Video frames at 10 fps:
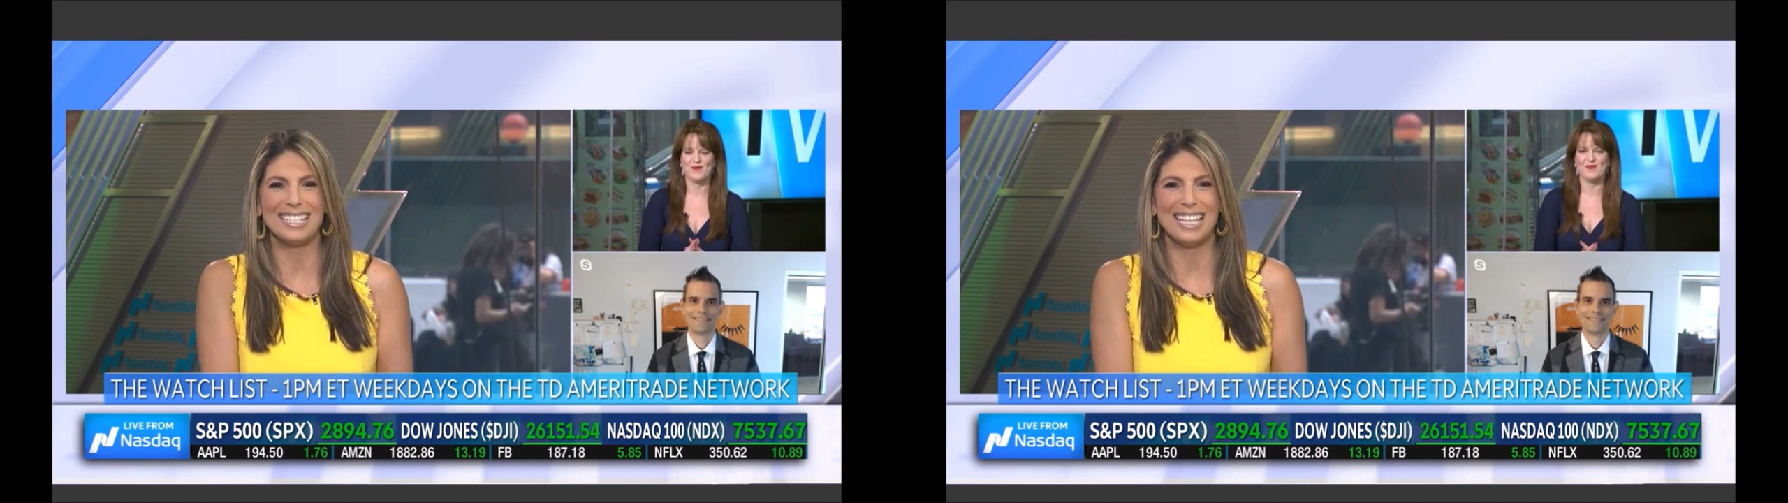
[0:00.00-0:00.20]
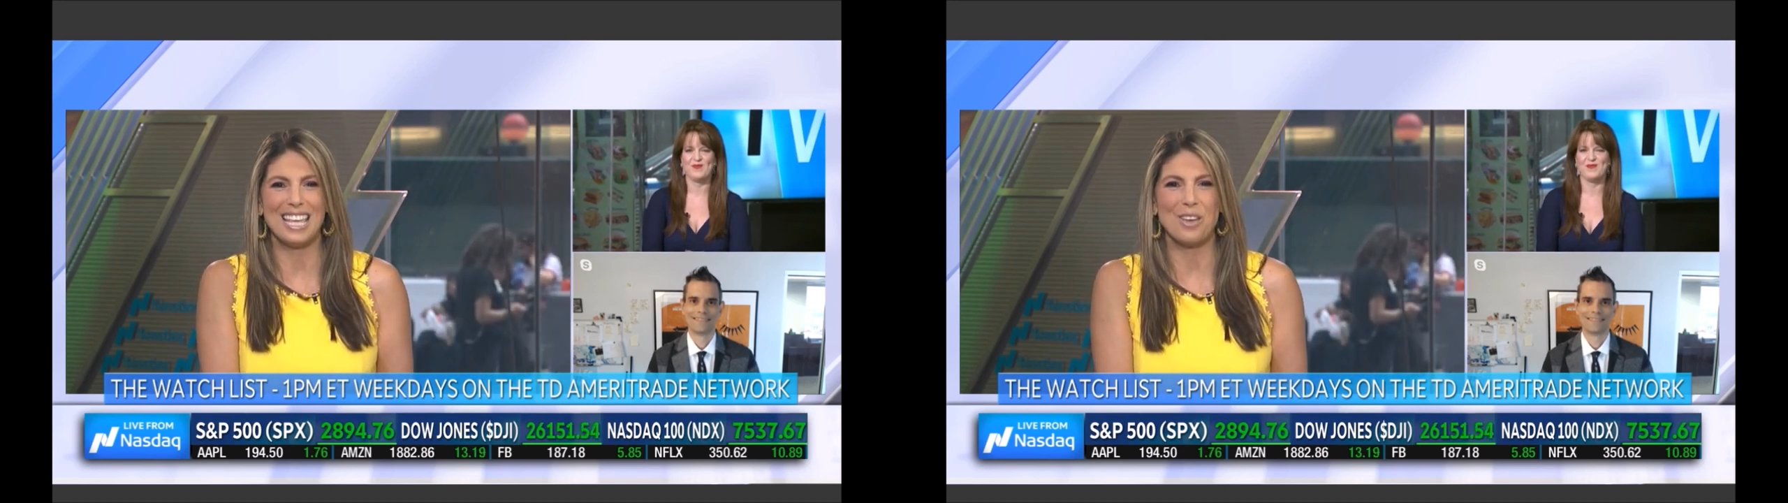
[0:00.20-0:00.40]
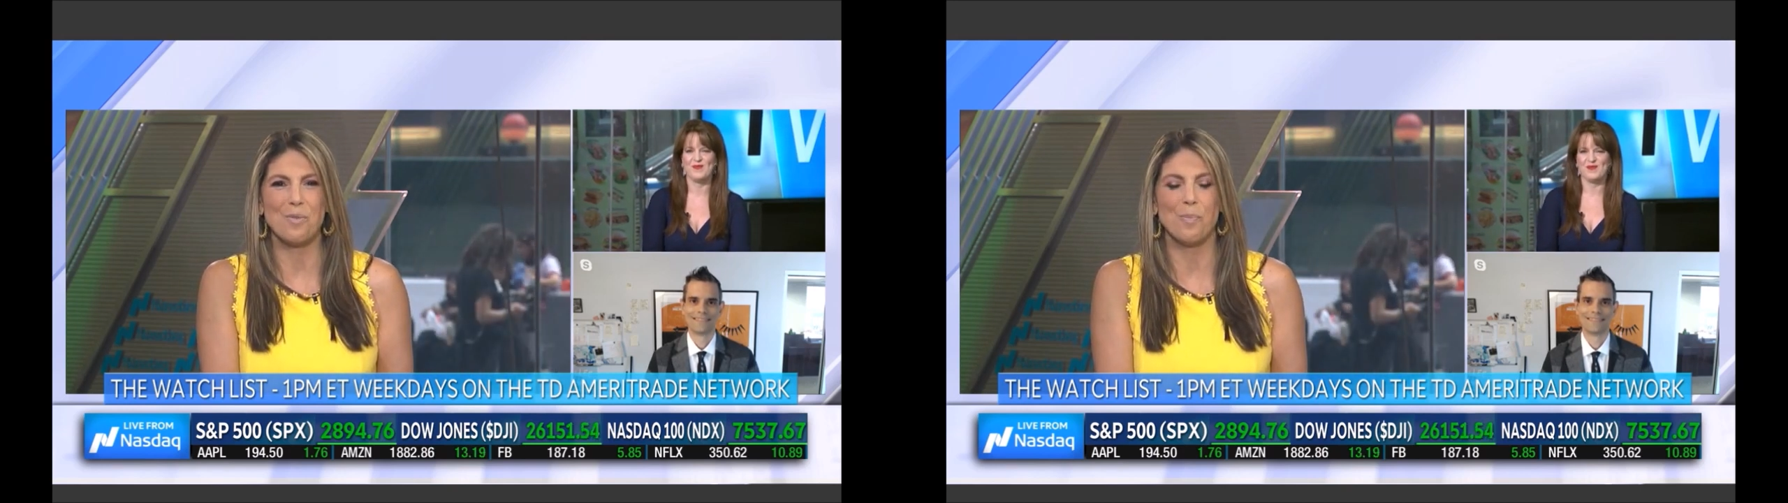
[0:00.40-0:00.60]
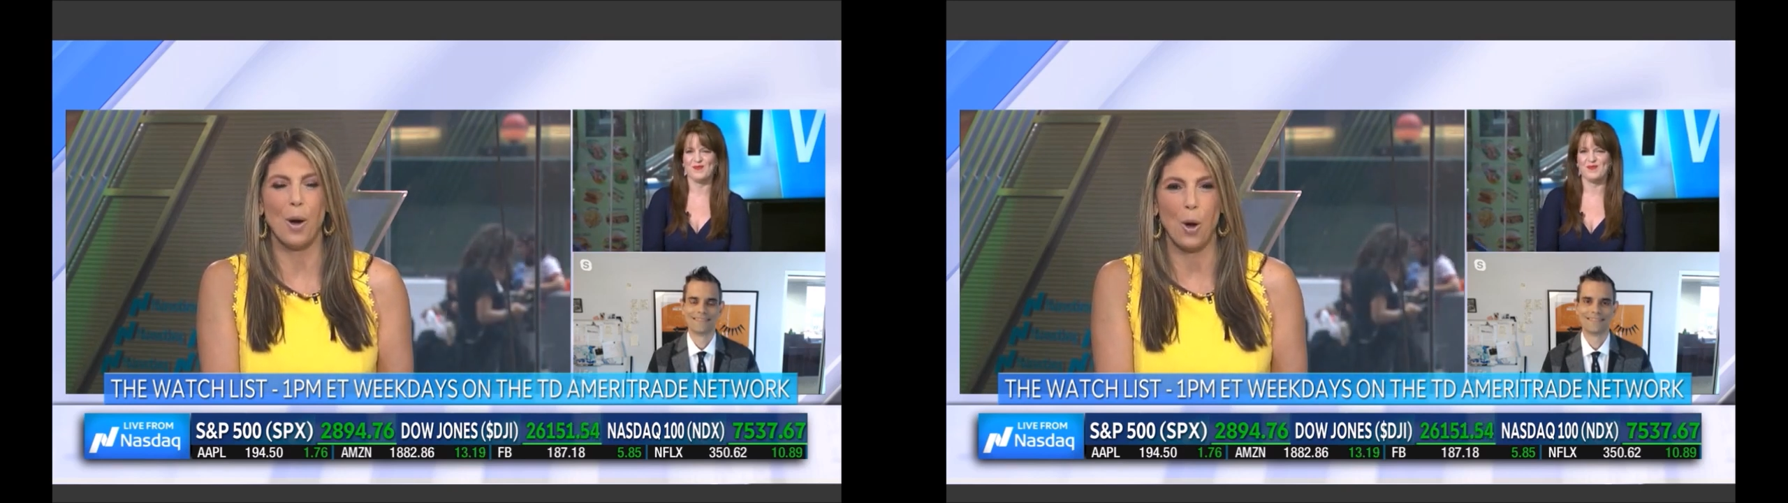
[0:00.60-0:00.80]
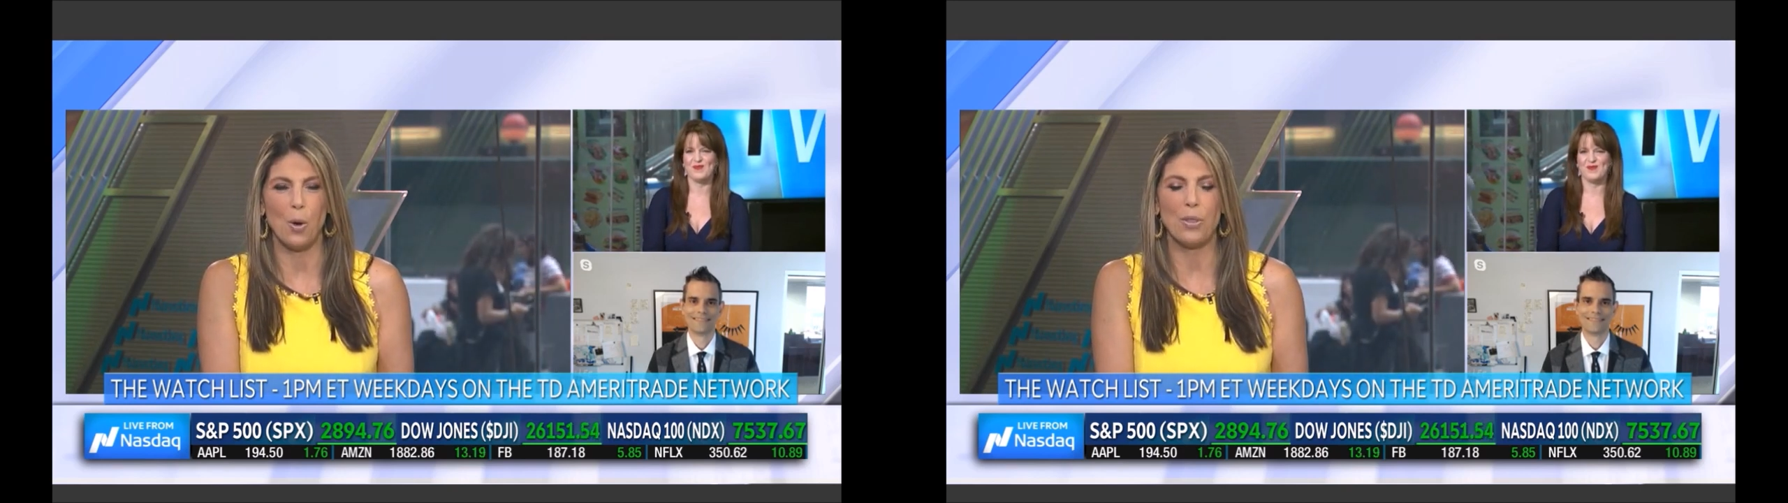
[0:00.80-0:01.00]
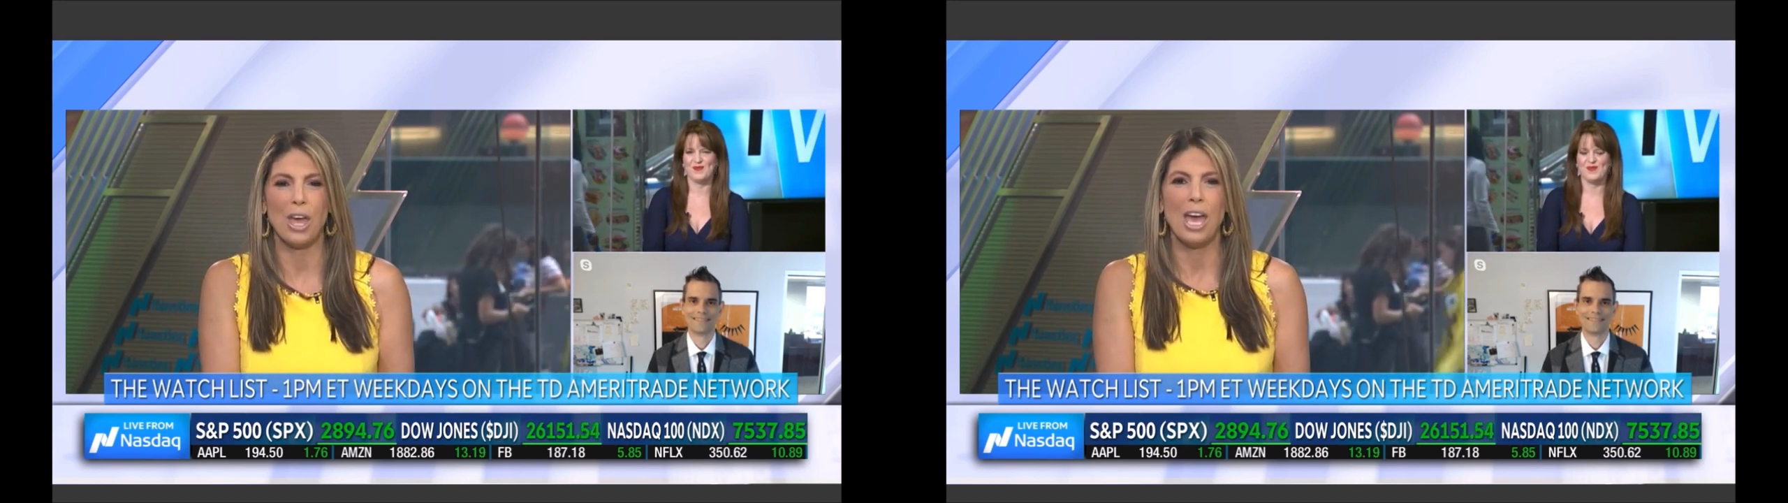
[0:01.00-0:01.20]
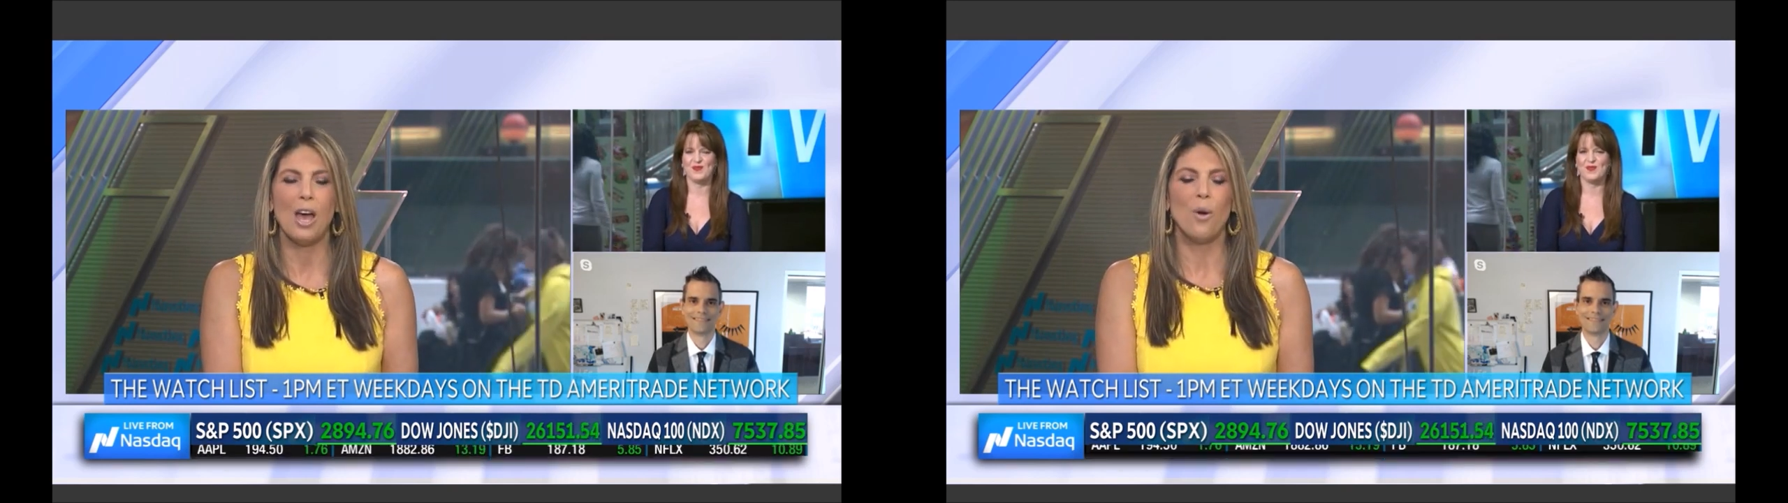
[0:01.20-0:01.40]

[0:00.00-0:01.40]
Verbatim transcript: see you both.